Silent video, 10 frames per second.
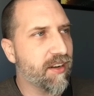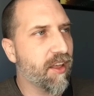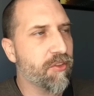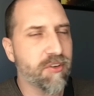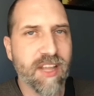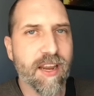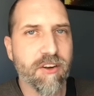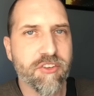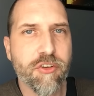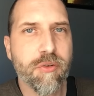another day
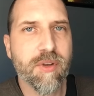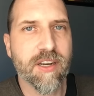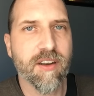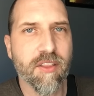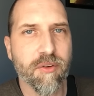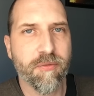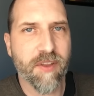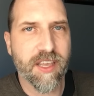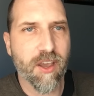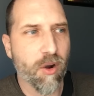or two in another
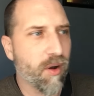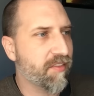video.